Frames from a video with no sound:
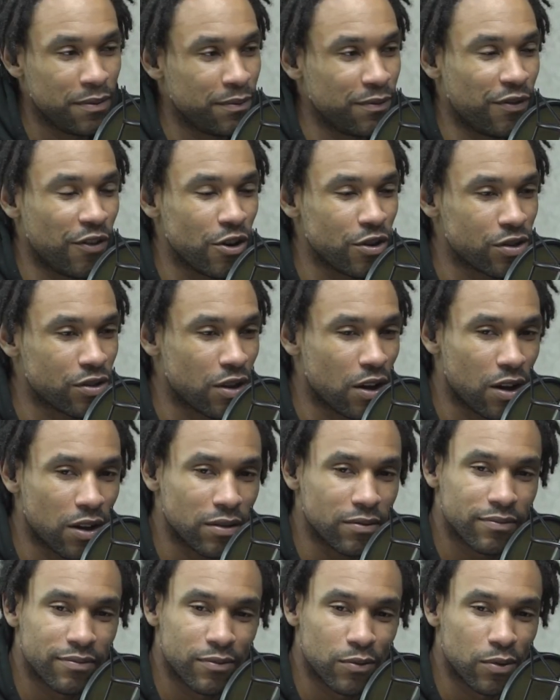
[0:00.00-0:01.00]
First
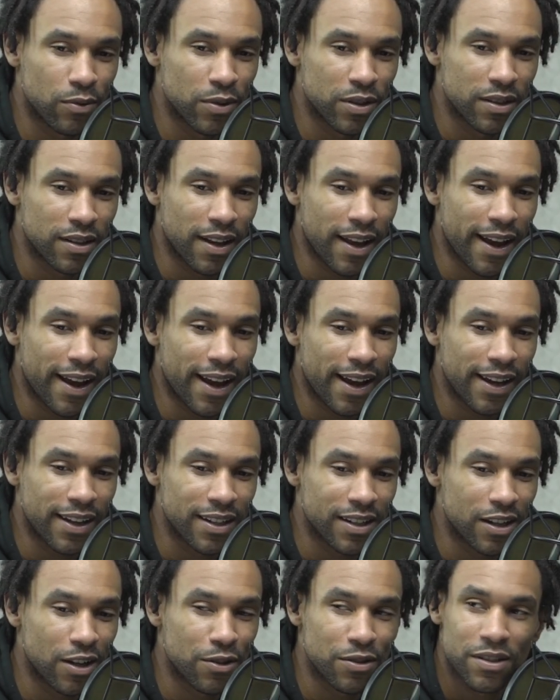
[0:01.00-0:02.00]
thought was like, I
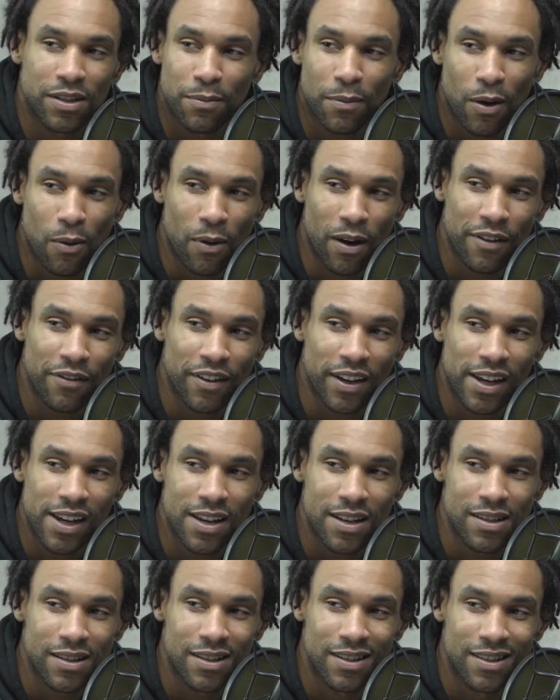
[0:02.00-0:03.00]
get to go see my wife and
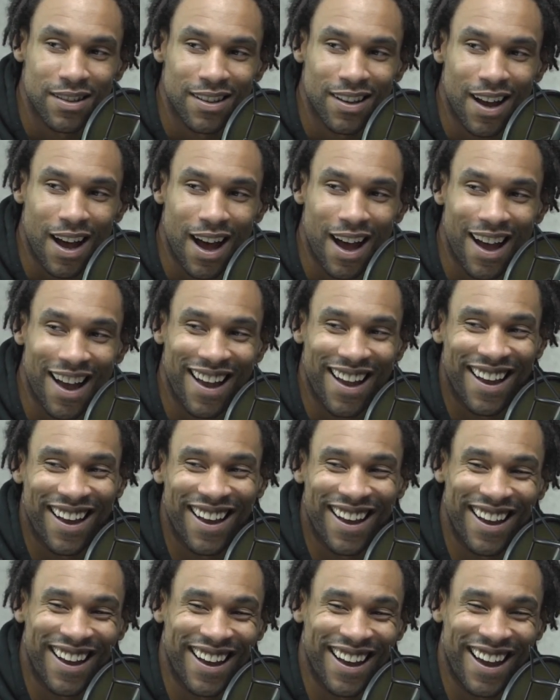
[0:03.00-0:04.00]
kids.
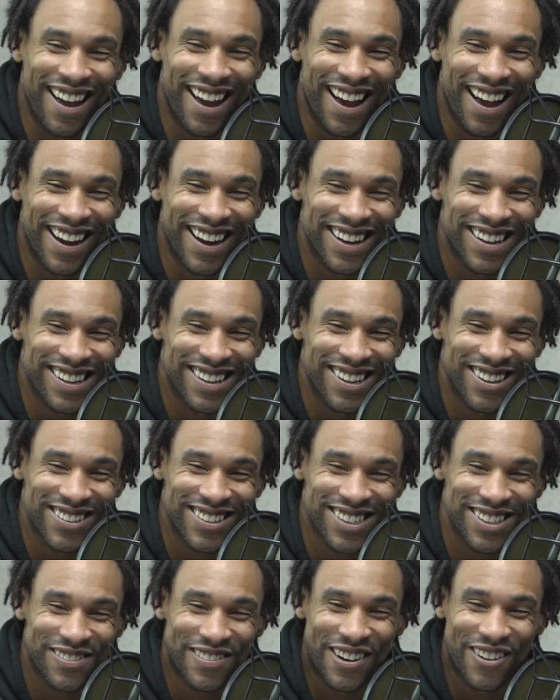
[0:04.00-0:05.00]
I get to go
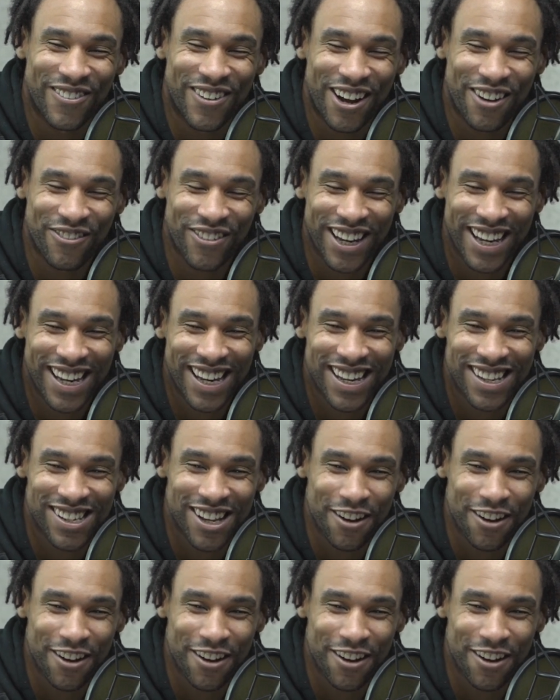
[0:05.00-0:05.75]
see my wife and kids